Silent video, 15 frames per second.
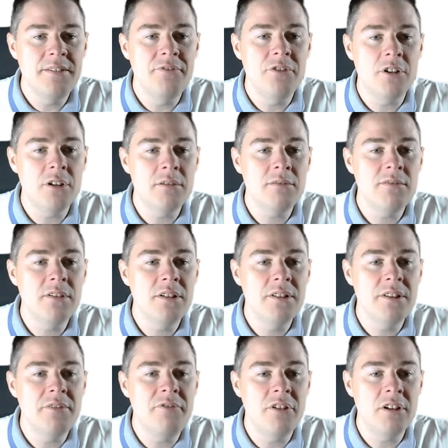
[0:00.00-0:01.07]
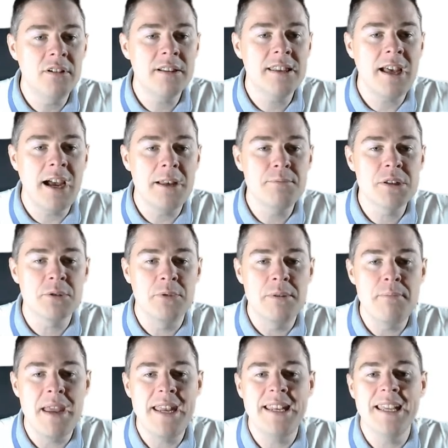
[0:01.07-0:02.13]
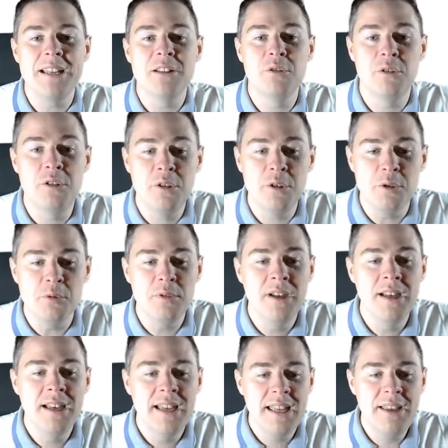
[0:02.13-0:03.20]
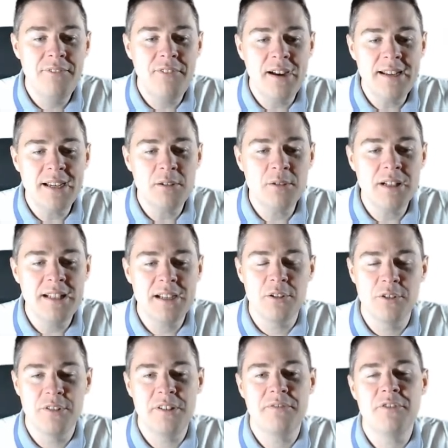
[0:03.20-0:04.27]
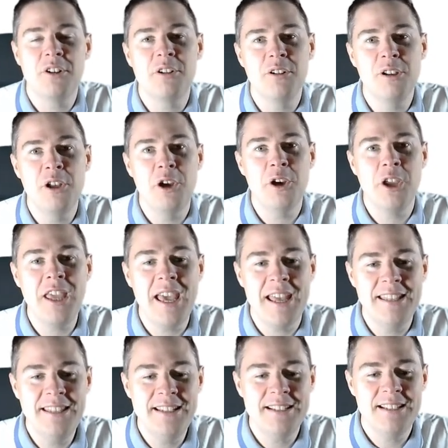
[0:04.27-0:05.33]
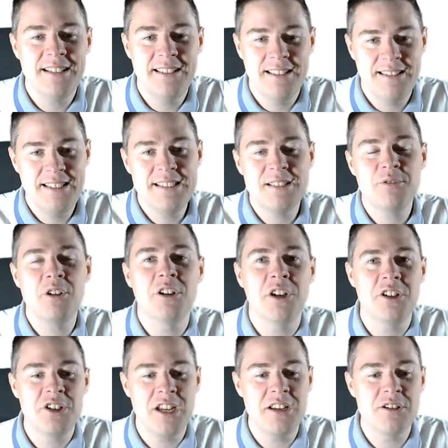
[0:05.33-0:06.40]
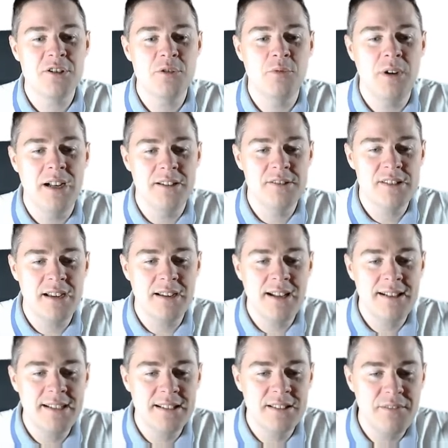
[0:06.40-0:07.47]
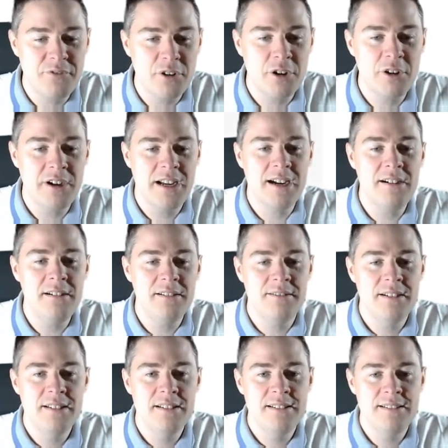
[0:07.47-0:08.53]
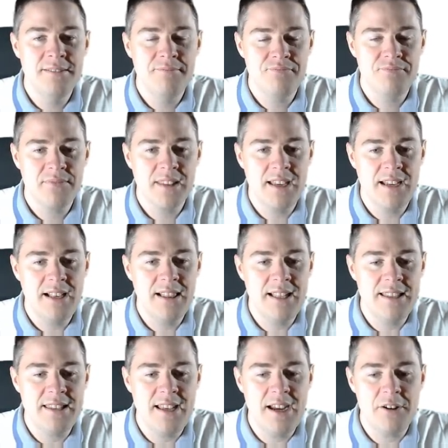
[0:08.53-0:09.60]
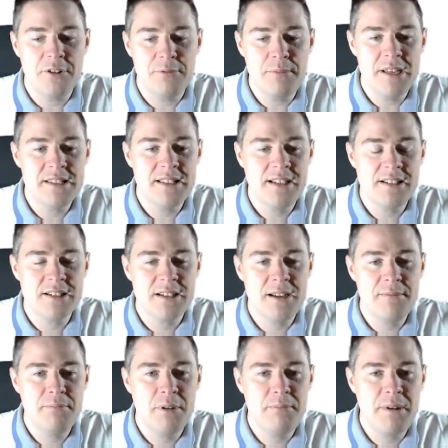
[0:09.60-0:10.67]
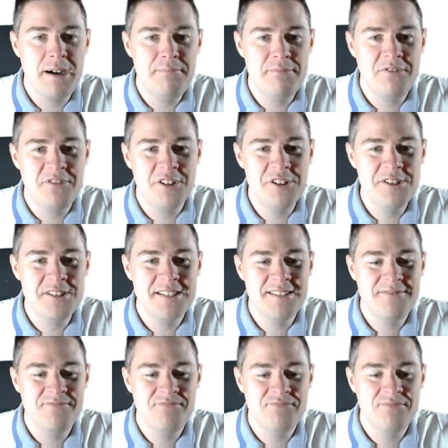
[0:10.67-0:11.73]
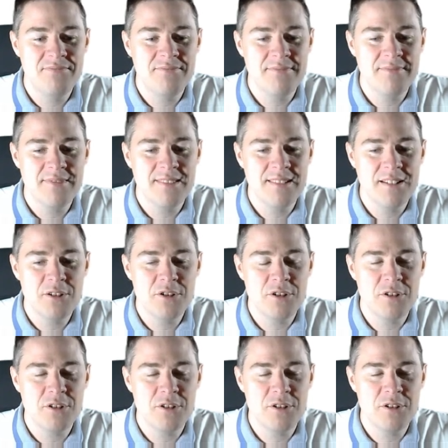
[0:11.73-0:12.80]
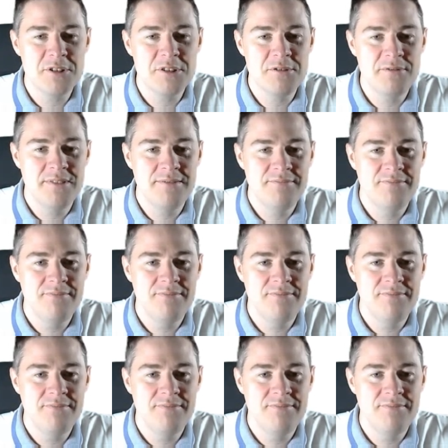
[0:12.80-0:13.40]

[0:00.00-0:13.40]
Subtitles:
deferral times remaining to 2. If I now click on deferral again, this is going to change to 1. So I click defer here. I'll let the error message pop up first. Should come soon.